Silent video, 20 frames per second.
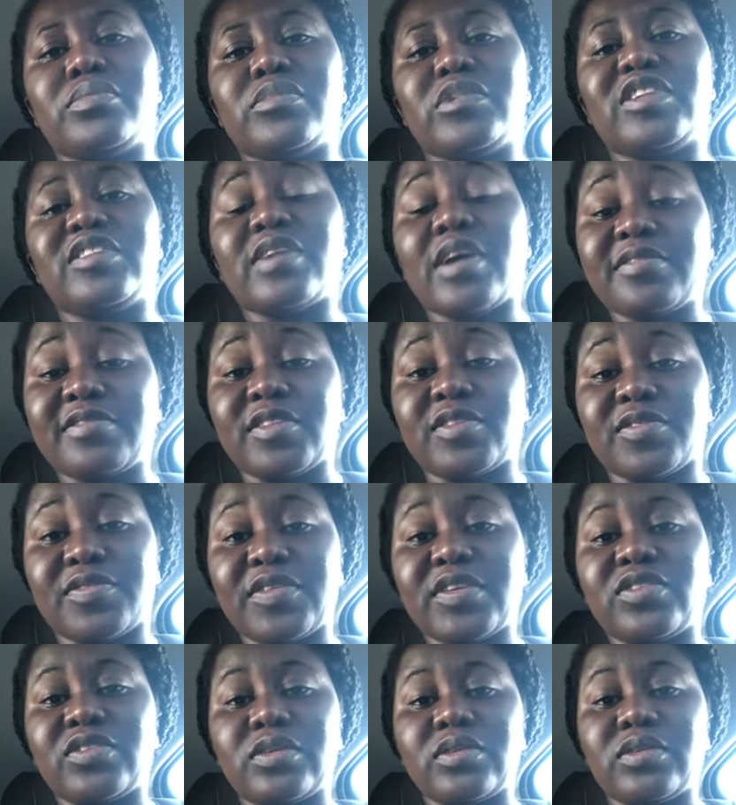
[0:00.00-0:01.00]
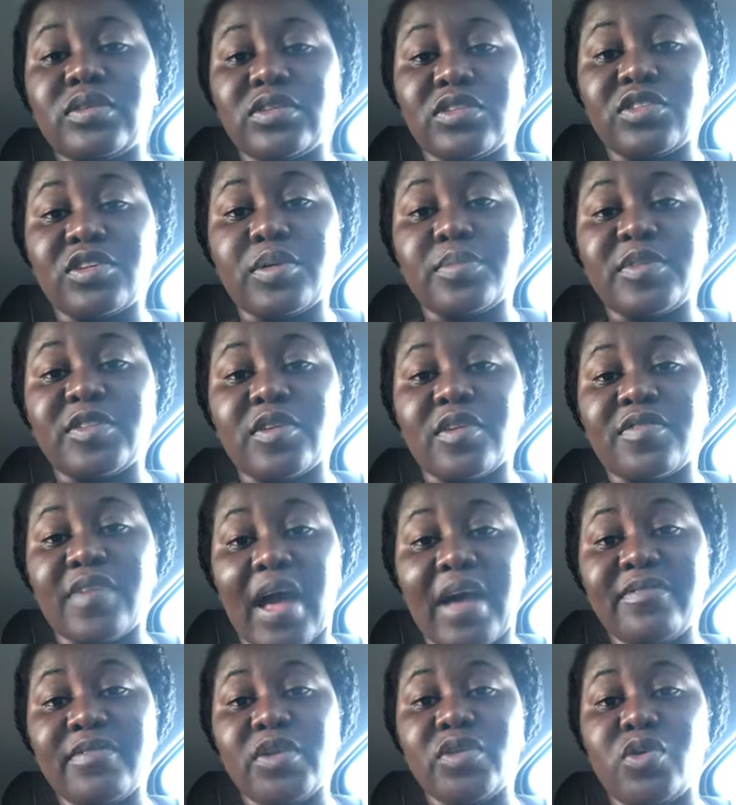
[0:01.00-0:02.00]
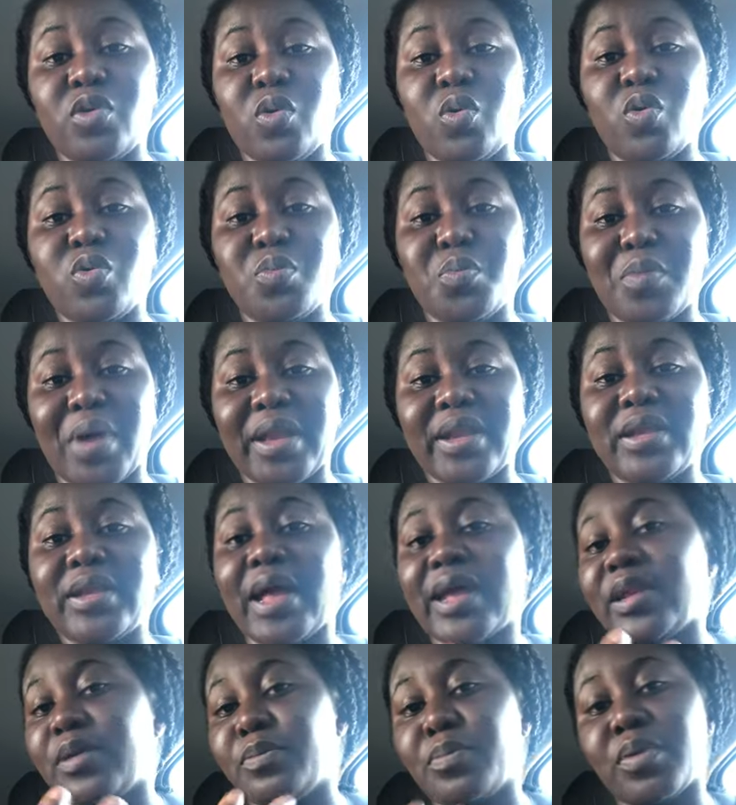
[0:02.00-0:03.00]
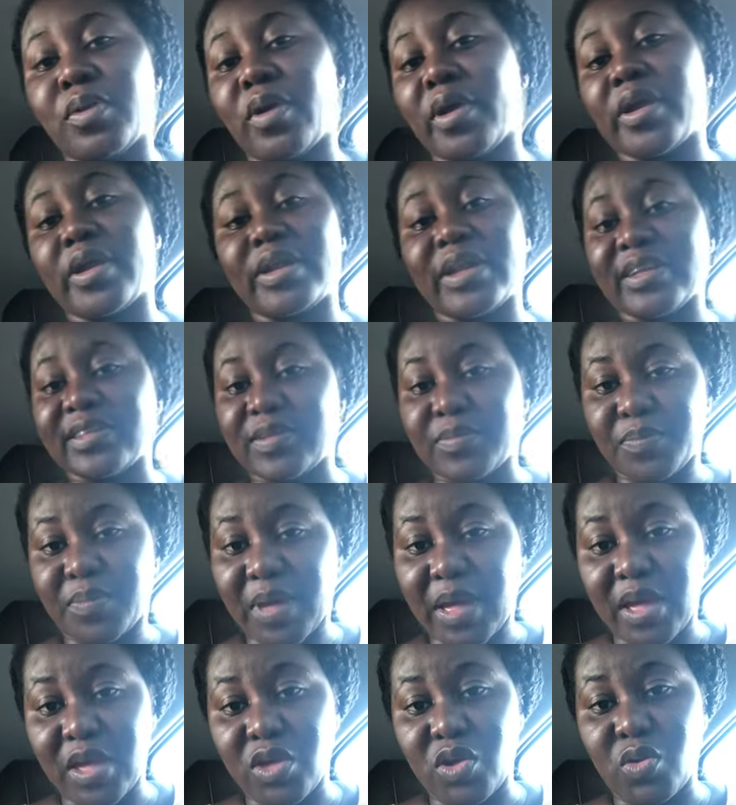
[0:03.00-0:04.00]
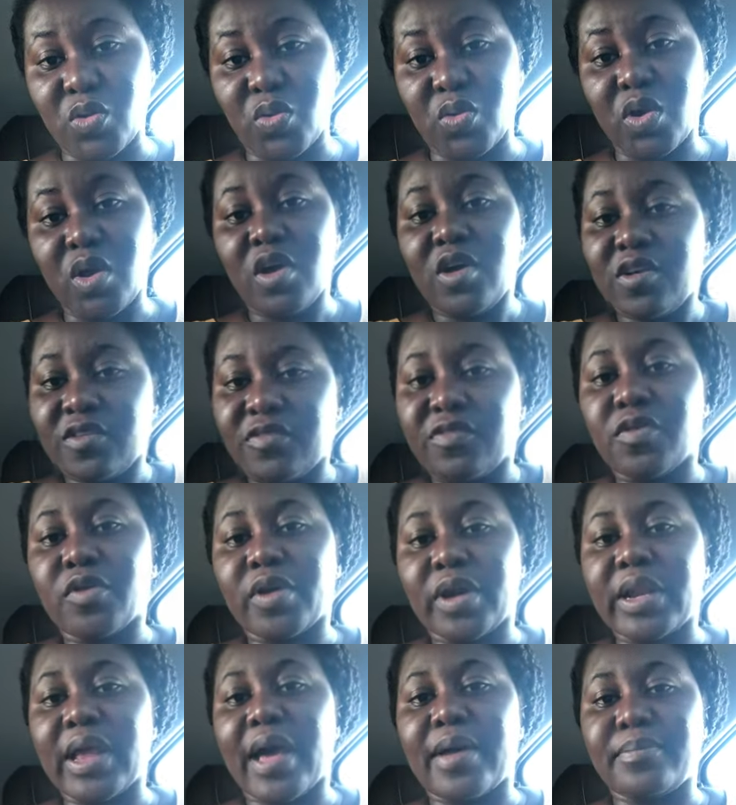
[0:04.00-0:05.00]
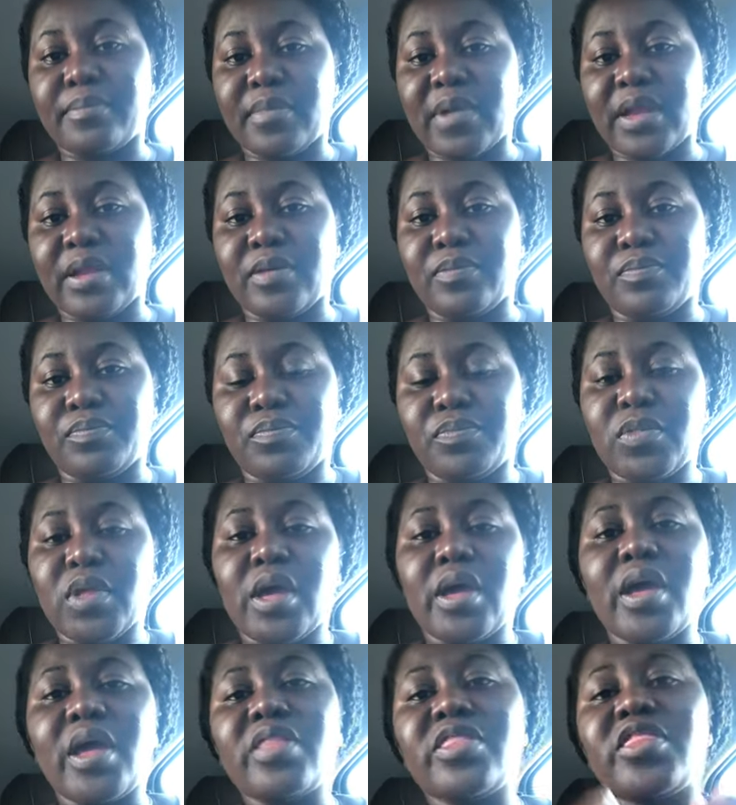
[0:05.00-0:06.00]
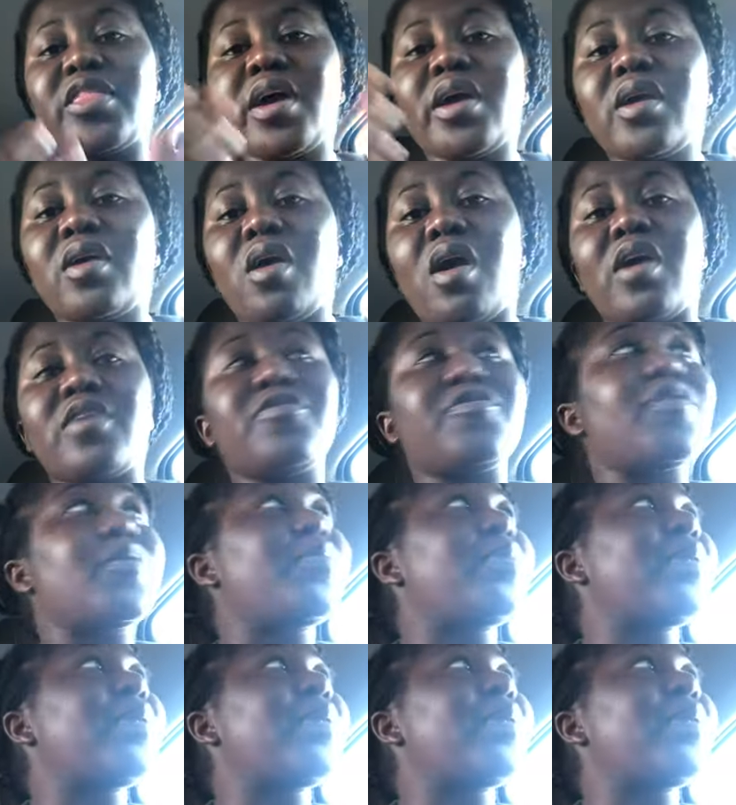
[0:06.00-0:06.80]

self-sufficient in terms of having your own money, that employer doesn't pay you for that money. And thank God for